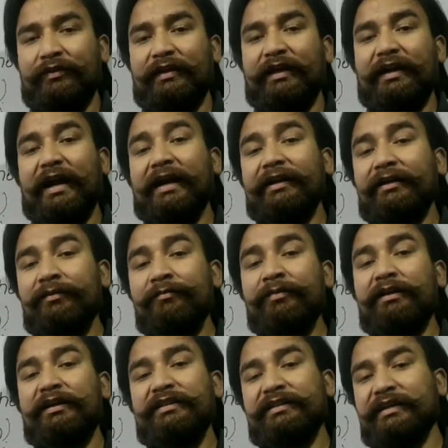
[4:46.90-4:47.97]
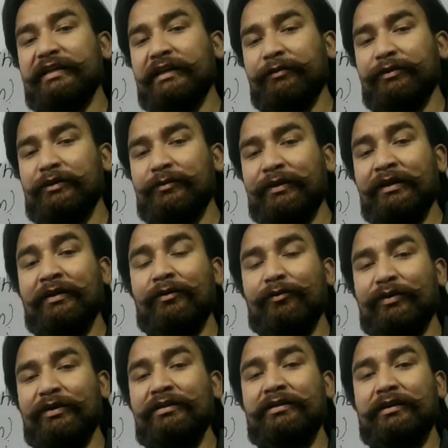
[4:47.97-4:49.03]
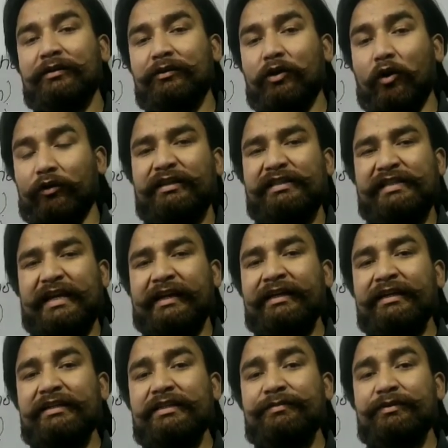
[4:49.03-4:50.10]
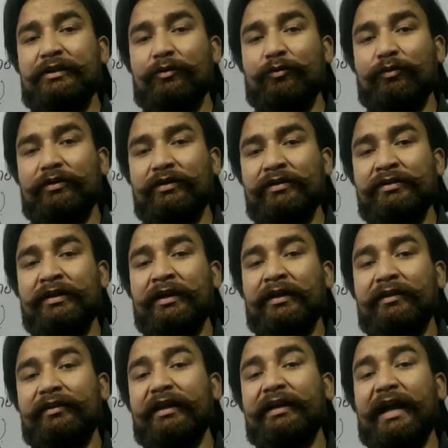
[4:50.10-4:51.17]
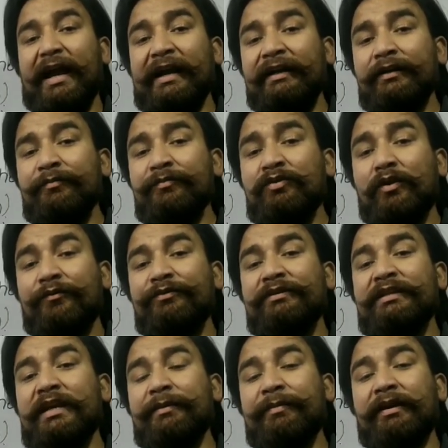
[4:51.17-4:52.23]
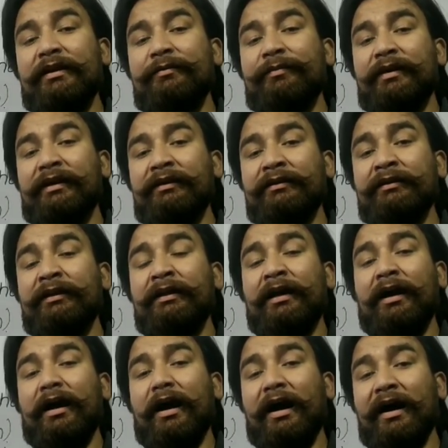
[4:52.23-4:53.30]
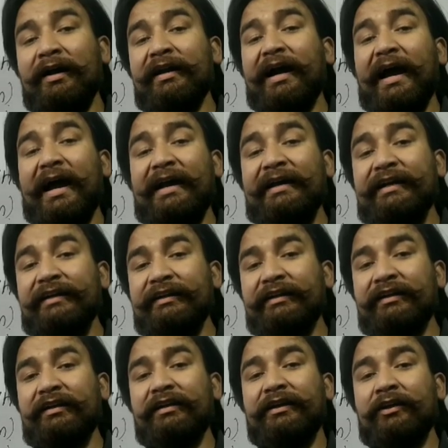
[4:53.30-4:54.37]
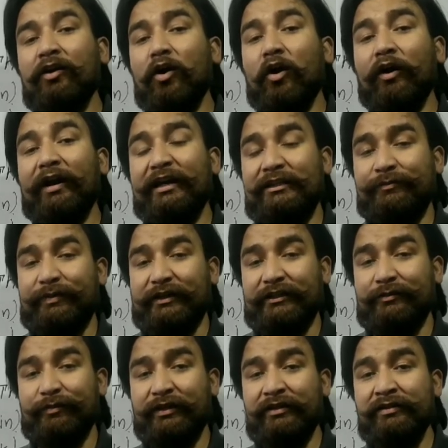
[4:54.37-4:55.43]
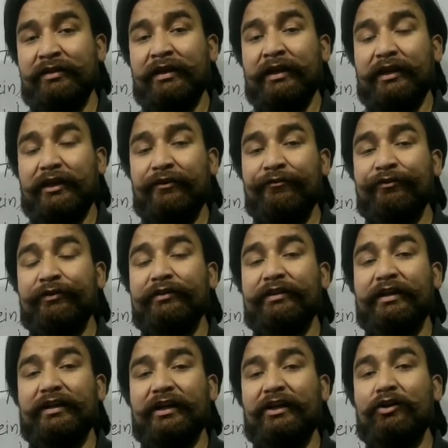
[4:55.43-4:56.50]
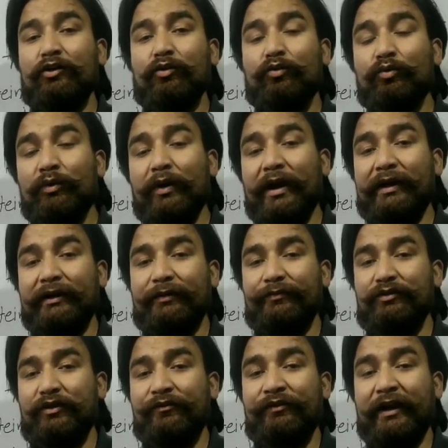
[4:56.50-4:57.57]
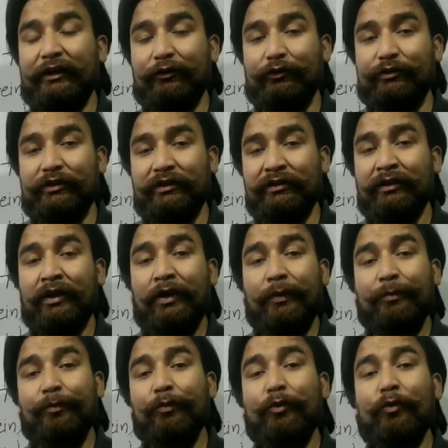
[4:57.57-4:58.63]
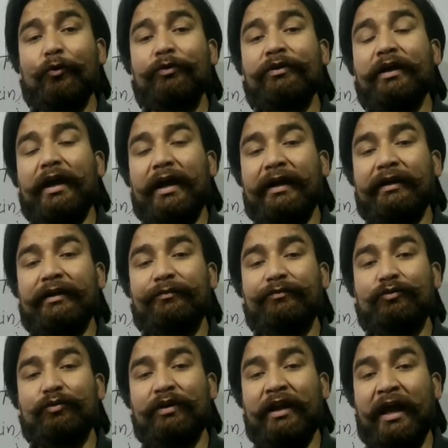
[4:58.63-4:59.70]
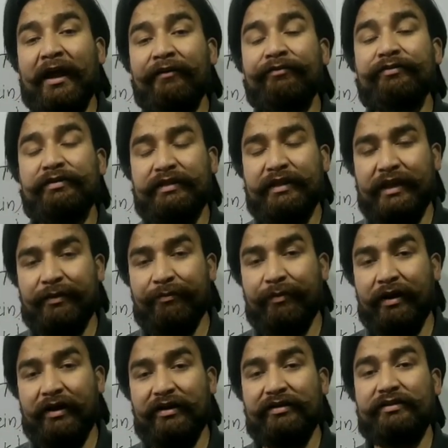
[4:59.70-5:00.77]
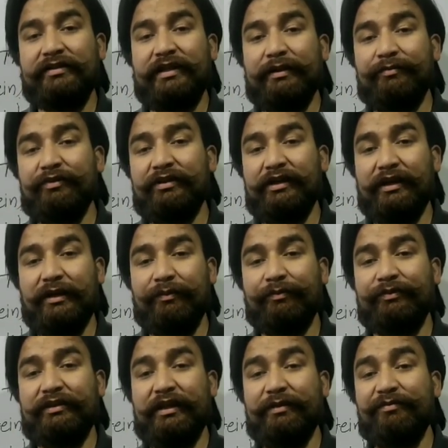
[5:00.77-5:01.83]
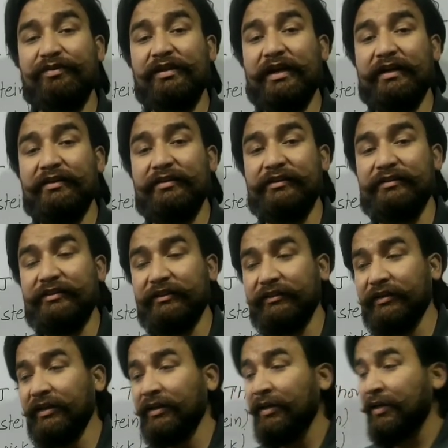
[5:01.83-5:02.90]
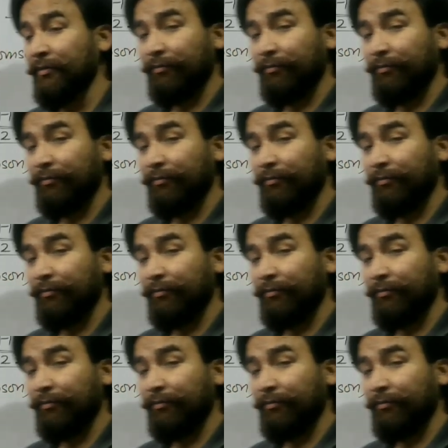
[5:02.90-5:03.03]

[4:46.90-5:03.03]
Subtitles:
That atom is indivisible was wrong. The second assumption was that atoms of same element are identical in all aspects. Means if there are two atoms of hydrogen, both the atoms will have same mass, same shape, same size, etc.